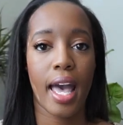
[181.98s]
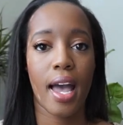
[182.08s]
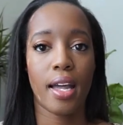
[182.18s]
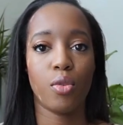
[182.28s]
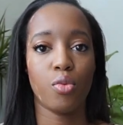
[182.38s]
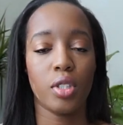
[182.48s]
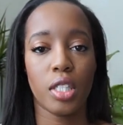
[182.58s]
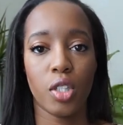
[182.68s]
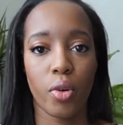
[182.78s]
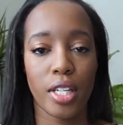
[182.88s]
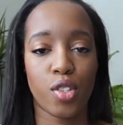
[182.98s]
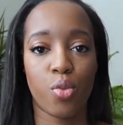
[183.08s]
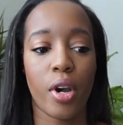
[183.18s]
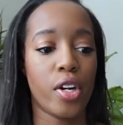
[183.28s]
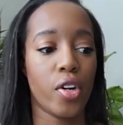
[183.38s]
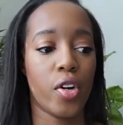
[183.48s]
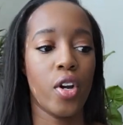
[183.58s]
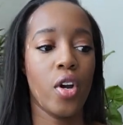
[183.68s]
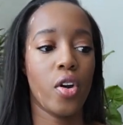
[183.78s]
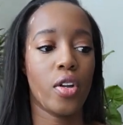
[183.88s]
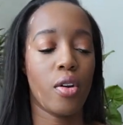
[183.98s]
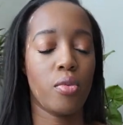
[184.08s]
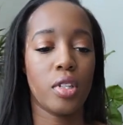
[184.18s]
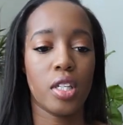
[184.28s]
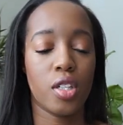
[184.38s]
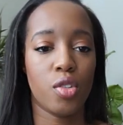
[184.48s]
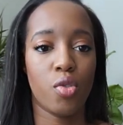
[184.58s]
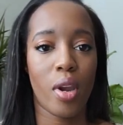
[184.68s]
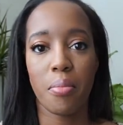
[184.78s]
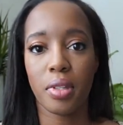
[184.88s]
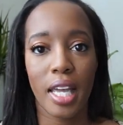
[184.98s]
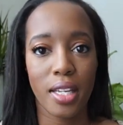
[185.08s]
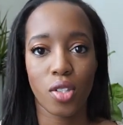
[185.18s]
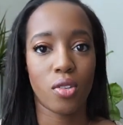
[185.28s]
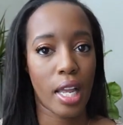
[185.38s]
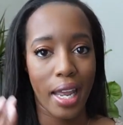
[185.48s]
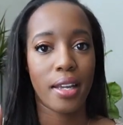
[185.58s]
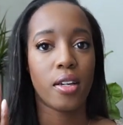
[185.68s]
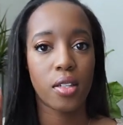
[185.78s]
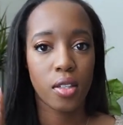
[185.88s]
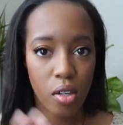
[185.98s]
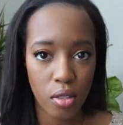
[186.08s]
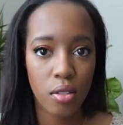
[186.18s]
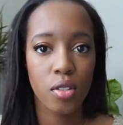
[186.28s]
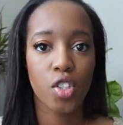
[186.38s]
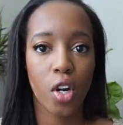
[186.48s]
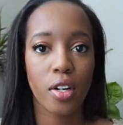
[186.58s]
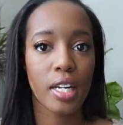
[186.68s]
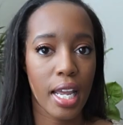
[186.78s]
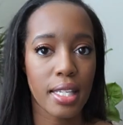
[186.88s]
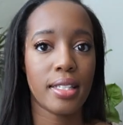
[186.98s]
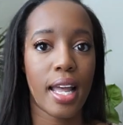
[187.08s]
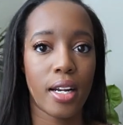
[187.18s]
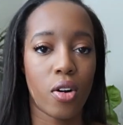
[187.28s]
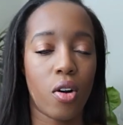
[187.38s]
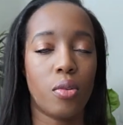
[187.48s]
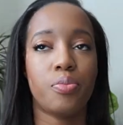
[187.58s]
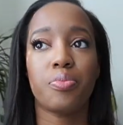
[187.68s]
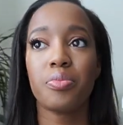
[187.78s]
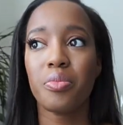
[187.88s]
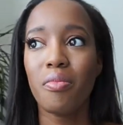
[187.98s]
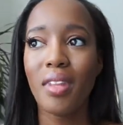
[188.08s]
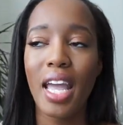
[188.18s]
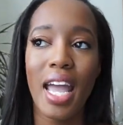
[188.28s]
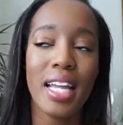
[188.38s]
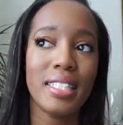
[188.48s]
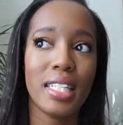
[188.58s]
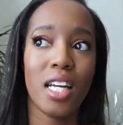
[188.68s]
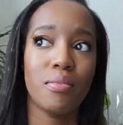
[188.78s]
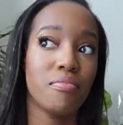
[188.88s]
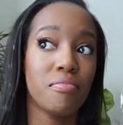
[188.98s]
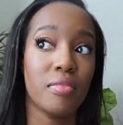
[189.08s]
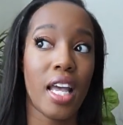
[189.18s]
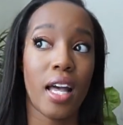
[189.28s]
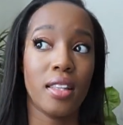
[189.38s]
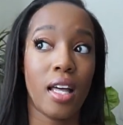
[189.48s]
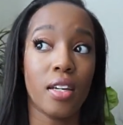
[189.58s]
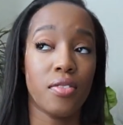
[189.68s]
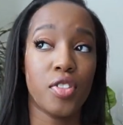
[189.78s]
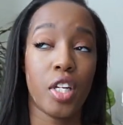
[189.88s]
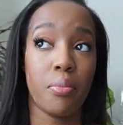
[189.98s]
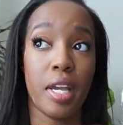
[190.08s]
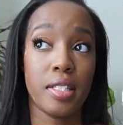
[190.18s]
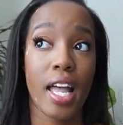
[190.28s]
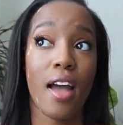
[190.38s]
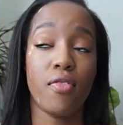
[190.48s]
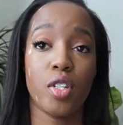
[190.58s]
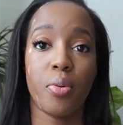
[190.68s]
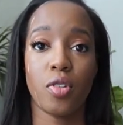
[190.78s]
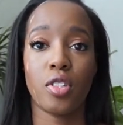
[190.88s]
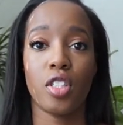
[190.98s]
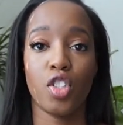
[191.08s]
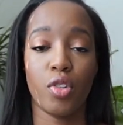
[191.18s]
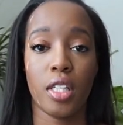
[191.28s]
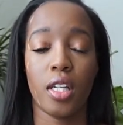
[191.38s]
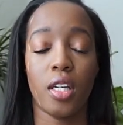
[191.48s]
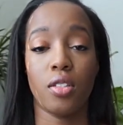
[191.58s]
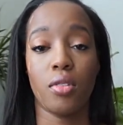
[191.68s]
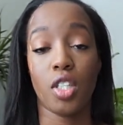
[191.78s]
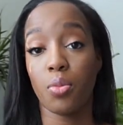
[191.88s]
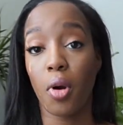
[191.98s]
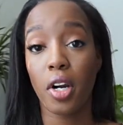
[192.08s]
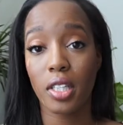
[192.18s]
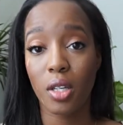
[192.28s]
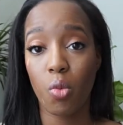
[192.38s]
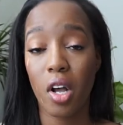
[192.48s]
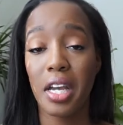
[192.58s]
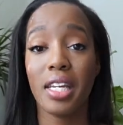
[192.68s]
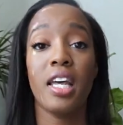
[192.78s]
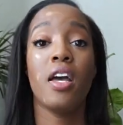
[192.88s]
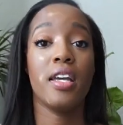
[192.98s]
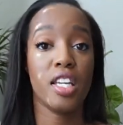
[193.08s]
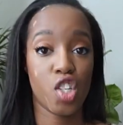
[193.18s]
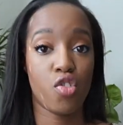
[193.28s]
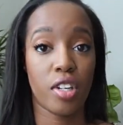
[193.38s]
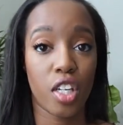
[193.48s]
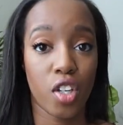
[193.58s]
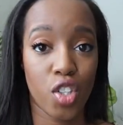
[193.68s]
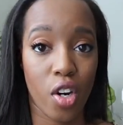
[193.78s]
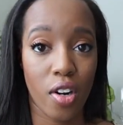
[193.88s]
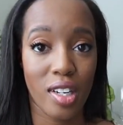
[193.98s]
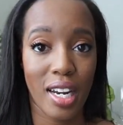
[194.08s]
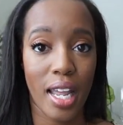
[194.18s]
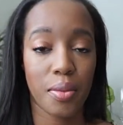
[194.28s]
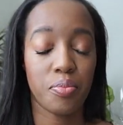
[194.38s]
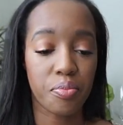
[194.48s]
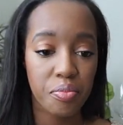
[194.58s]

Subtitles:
that really great sweater or that really great blazer. Like, Chardonnay is that girl. And yeah, a lot of champagnes, the average person drinking a sparkling wine is drinking a Chardonnay.